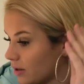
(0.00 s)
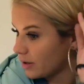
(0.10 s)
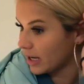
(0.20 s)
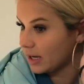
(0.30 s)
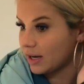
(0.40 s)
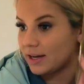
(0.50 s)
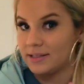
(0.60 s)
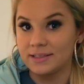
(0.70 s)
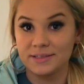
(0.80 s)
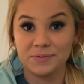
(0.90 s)
Okay
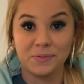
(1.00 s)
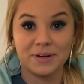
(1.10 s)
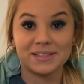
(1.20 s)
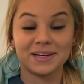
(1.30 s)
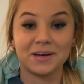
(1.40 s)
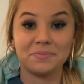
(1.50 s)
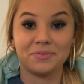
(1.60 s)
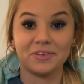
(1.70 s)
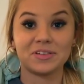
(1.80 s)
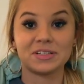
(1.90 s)
guys, what's up
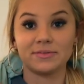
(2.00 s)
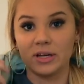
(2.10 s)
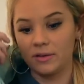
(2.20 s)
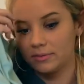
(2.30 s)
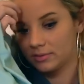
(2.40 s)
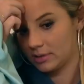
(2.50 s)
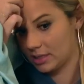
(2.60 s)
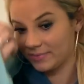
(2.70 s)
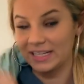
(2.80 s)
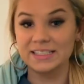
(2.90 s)
first of all?
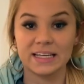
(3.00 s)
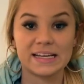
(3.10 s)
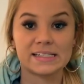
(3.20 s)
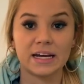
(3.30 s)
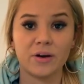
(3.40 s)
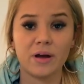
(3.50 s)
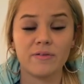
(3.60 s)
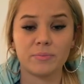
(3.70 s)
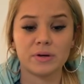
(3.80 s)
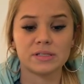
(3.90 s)
It's Liz. I know I
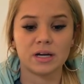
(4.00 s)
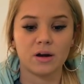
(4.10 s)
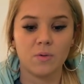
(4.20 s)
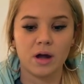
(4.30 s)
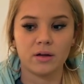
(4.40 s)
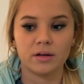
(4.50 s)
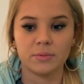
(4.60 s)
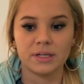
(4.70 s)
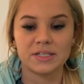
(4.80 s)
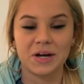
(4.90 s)
haven't posted in a while and
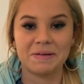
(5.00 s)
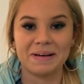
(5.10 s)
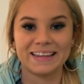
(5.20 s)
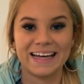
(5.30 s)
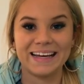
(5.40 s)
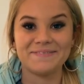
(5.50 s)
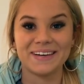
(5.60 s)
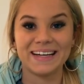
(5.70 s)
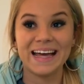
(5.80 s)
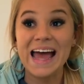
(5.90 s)
I'm really sorry about that,
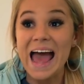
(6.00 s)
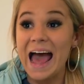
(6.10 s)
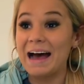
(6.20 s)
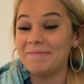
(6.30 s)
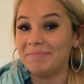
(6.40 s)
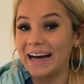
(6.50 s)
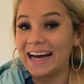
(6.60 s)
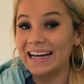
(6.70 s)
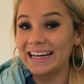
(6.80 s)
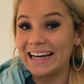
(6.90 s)
but I'm
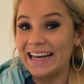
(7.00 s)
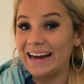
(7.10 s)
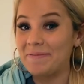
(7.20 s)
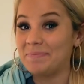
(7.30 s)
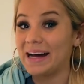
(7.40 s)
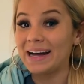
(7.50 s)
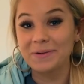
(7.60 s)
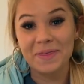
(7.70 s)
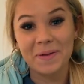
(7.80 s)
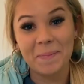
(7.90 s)
back and I'm
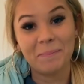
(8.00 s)
back with a